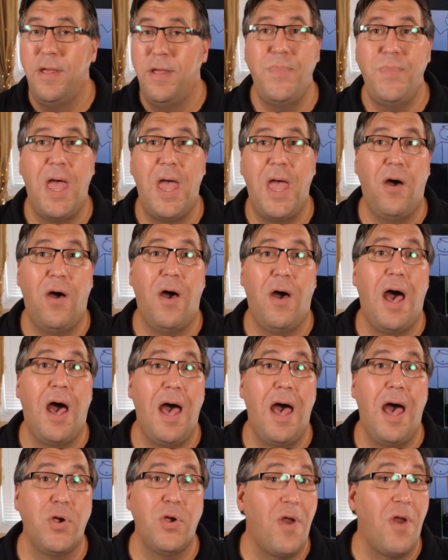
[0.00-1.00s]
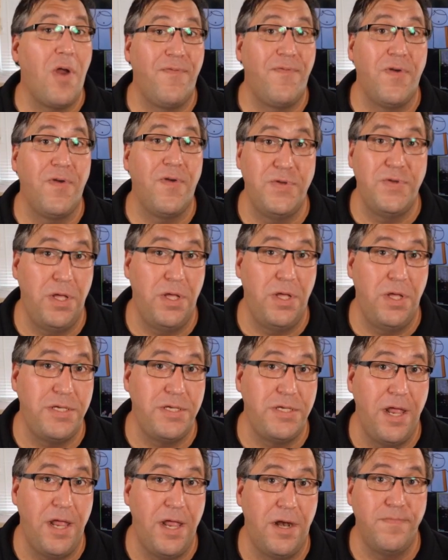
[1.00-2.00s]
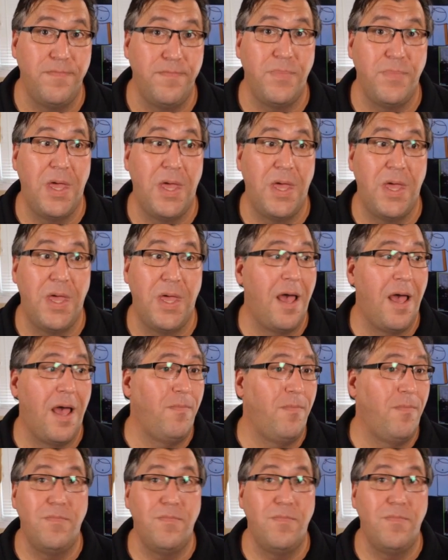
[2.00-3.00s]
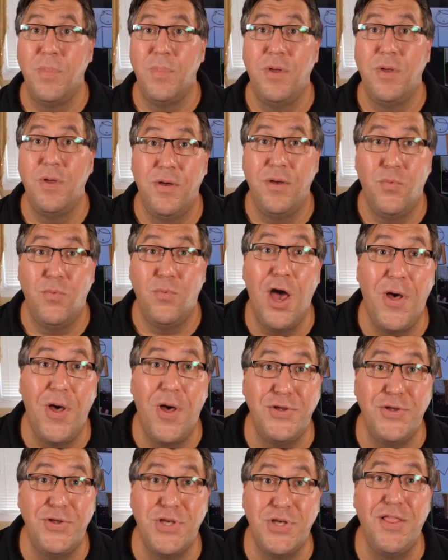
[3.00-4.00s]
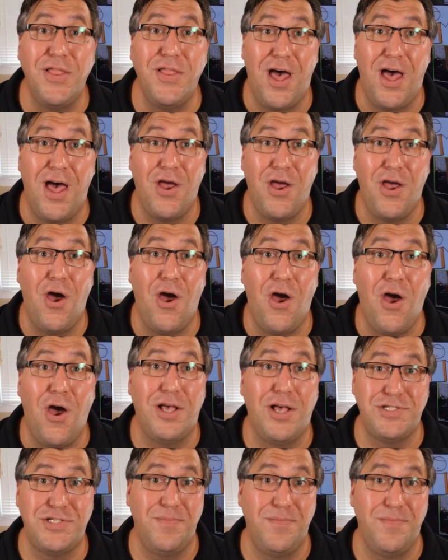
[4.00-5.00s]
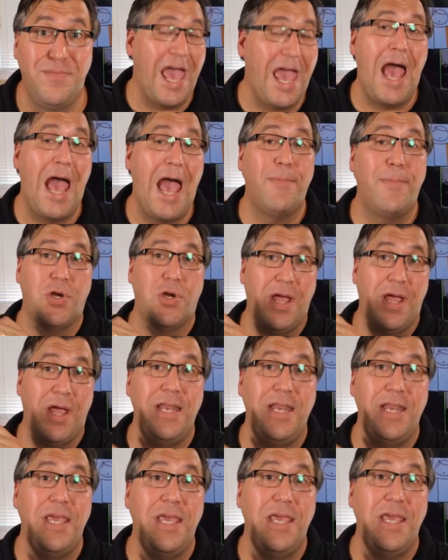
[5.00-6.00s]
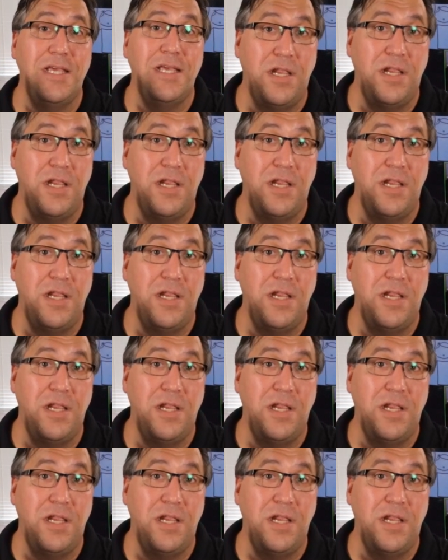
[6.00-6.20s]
Now, I'm a graphic facilitator, and we help others unlock awesome by capturing ideas in